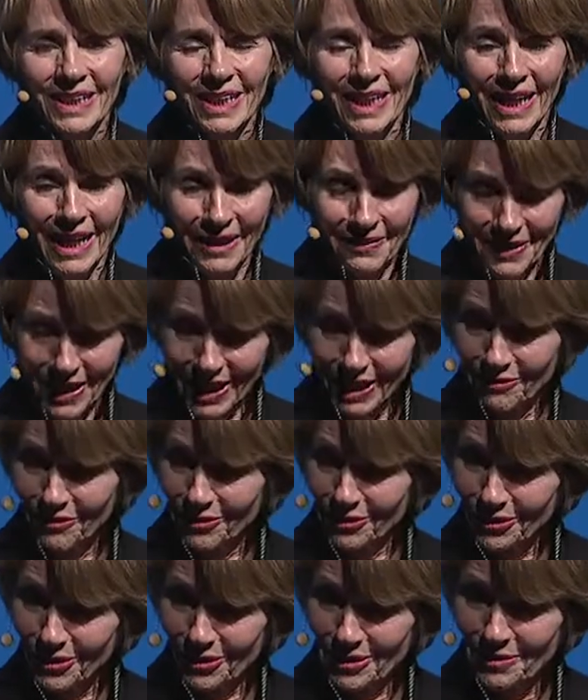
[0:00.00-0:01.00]
And then I've
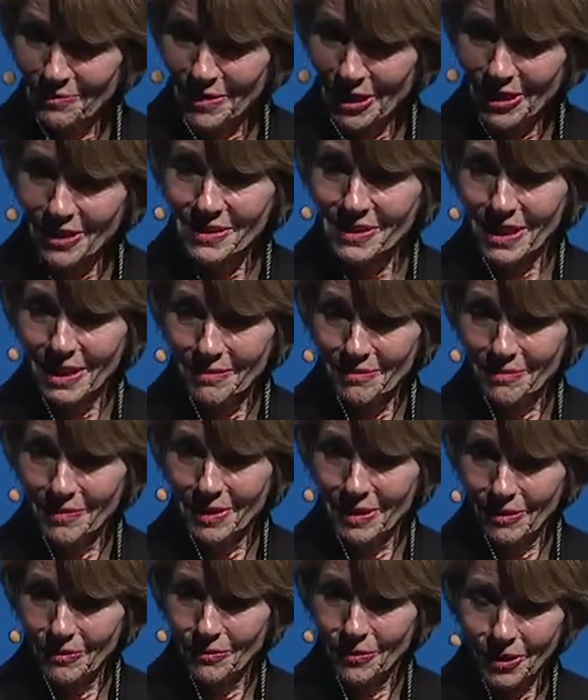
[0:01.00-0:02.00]
learned, because I'm
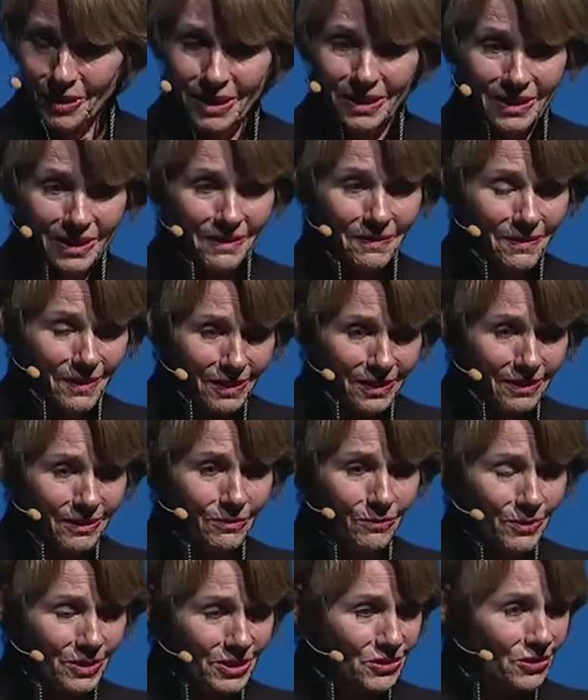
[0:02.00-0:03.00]
working in
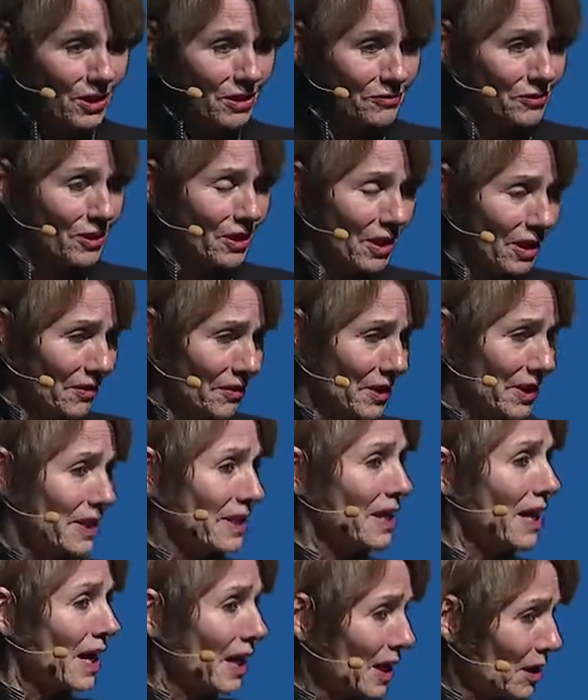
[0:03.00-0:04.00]
what's often called the
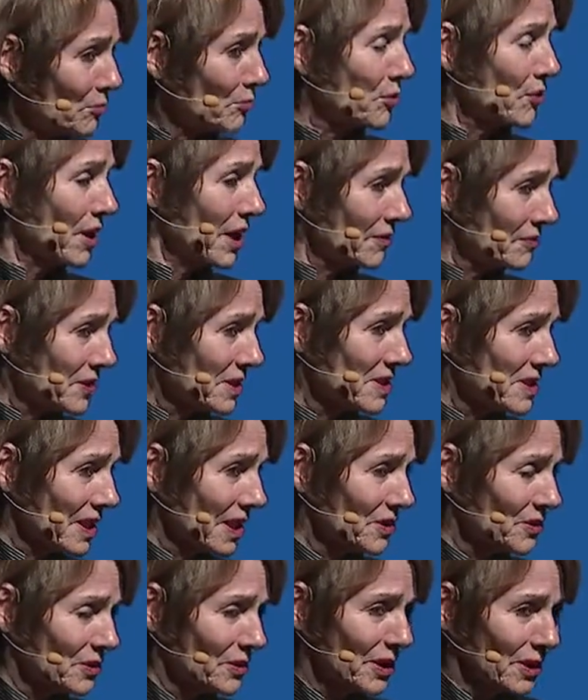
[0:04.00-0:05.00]
nonprofit
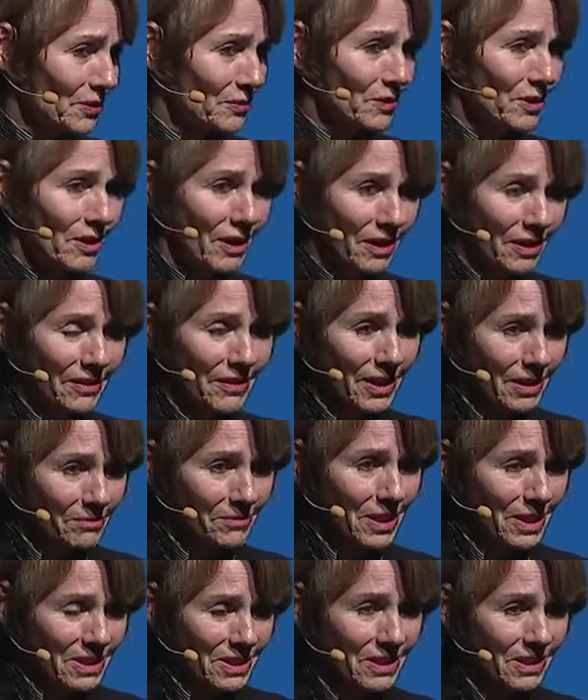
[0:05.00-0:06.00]
sector, I don't call it that
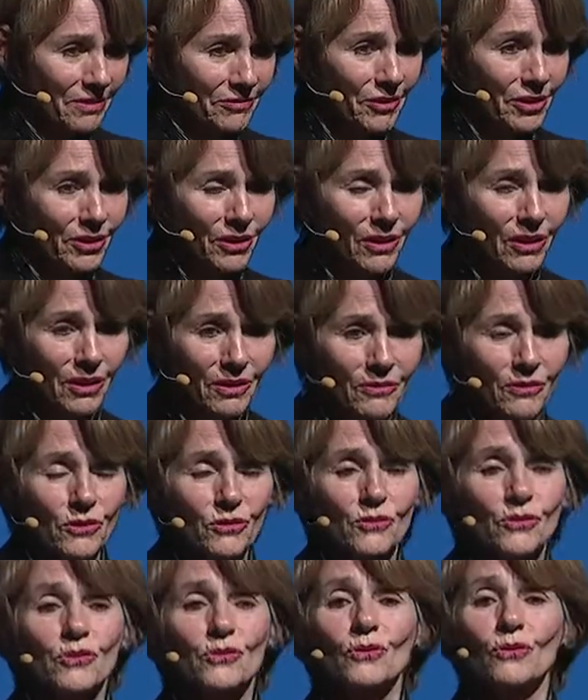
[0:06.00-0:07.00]
myself, I call it the
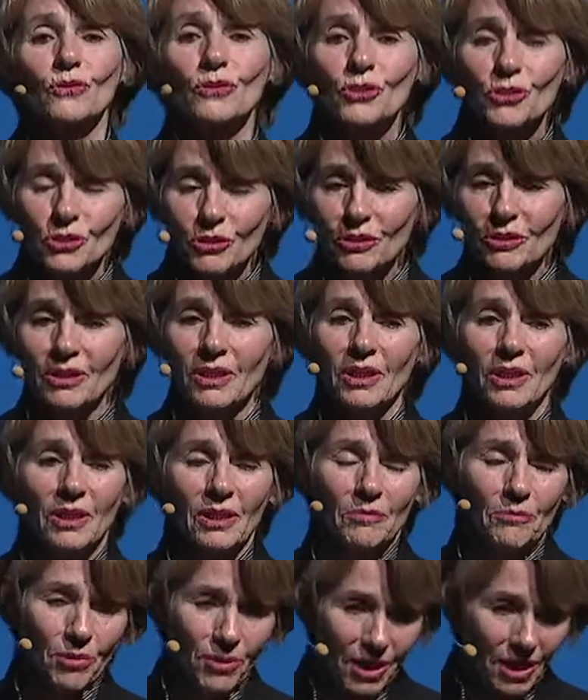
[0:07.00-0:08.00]
social
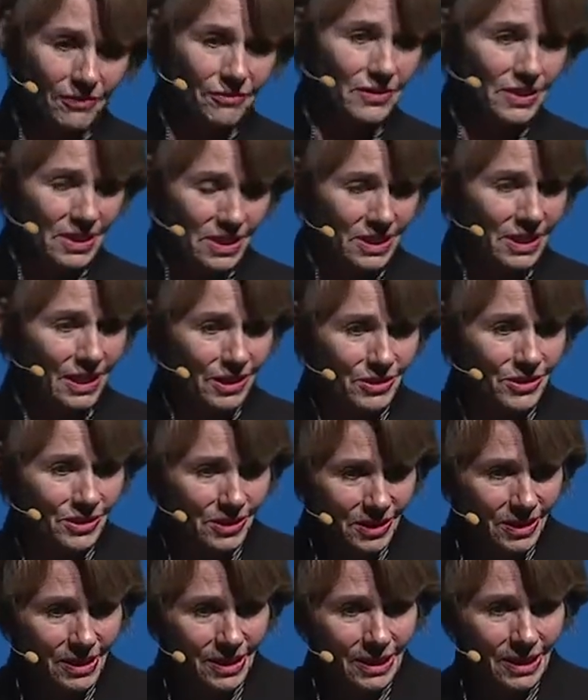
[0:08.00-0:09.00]
profit
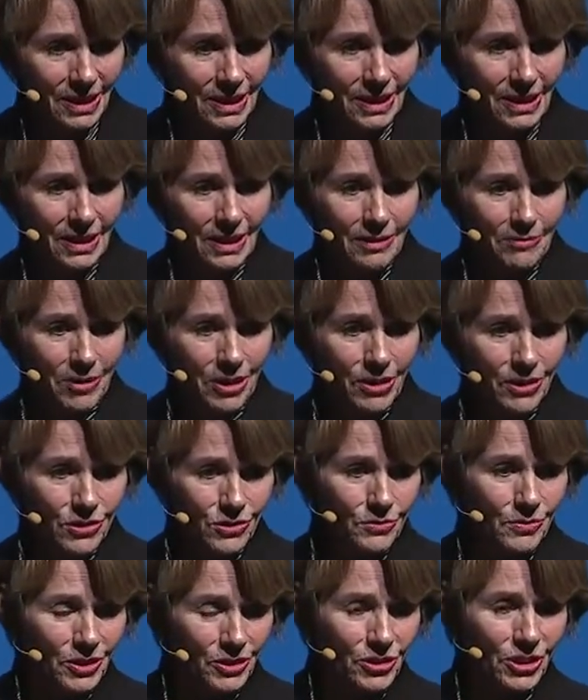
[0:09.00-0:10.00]
sector, because
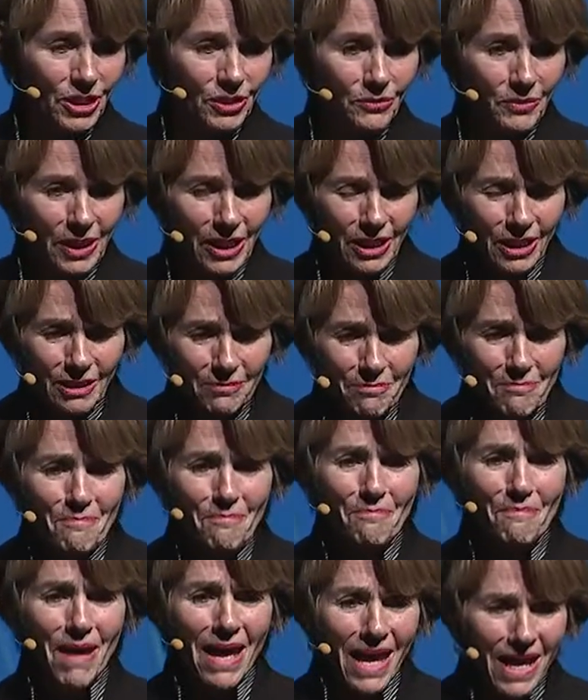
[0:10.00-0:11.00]
we're generating a
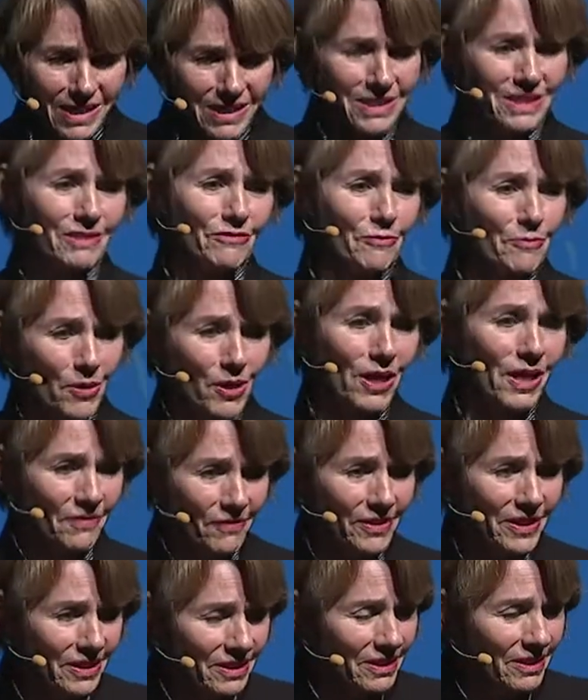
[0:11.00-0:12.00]
massive
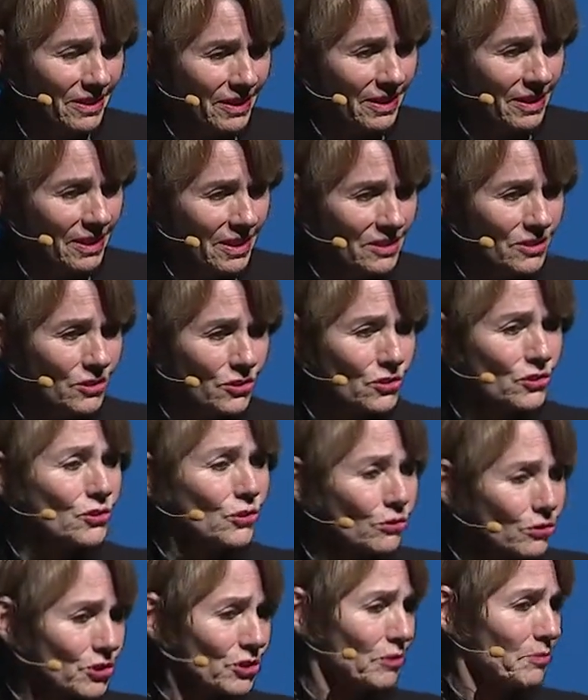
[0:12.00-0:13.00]
profit. It's a
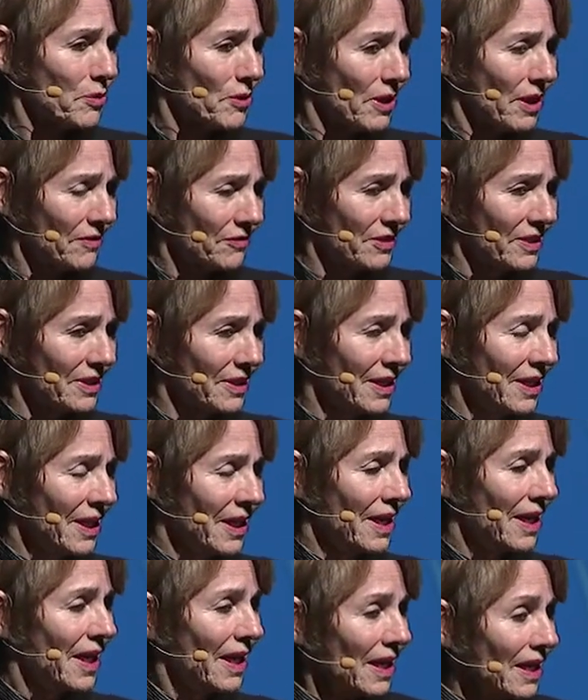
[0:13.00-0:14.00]
social profit,
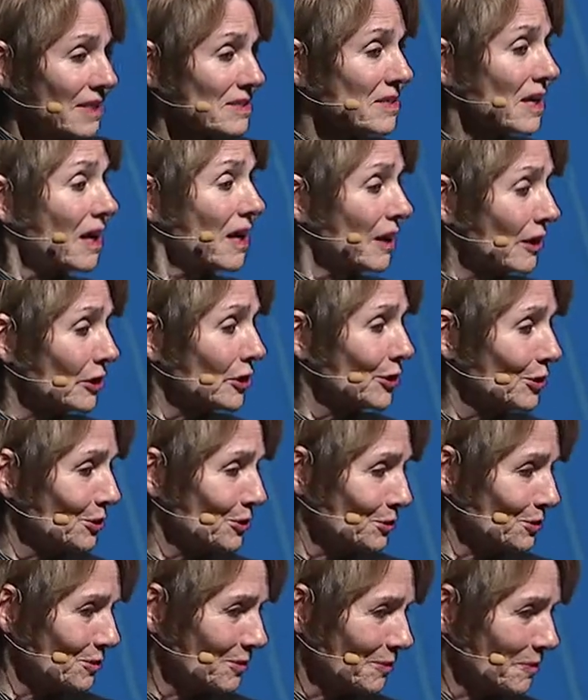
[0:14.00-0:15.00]
as are
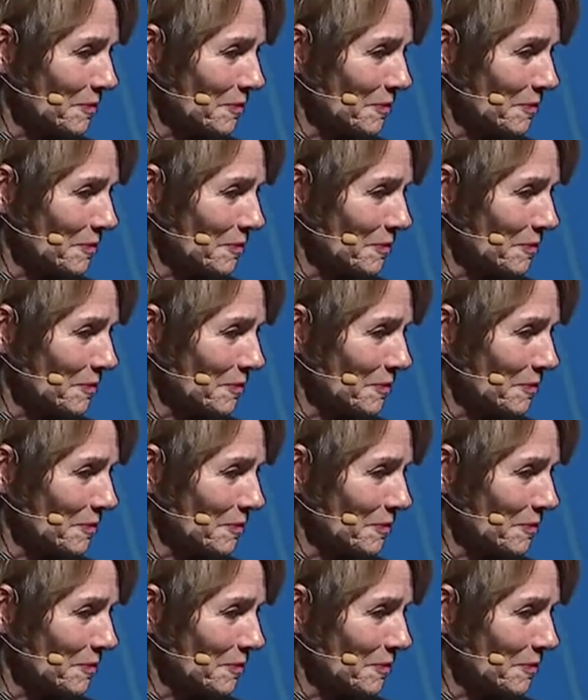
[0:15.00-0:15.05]
you.